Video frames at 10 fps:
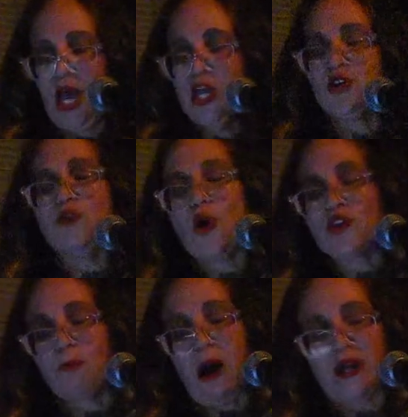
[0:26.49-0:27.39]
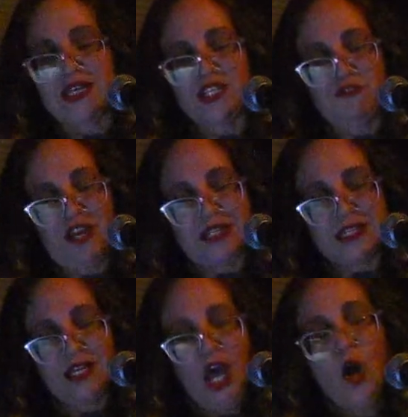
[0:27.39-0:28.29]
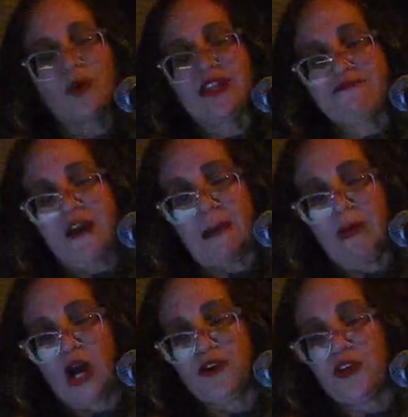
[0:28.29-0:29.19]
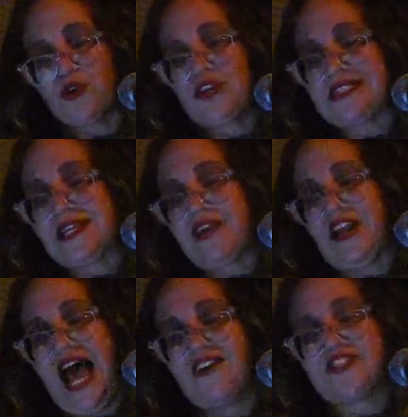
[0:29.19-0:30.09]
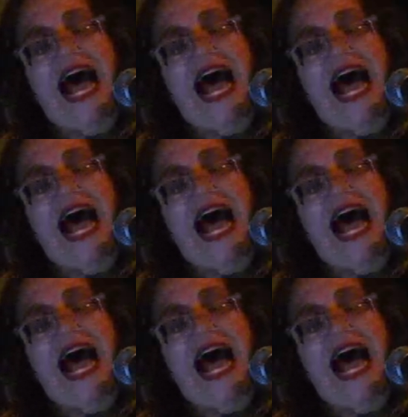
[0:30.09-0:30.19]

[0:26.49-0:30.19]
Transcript: You know your body's fit. When the femme under you doesn't even have to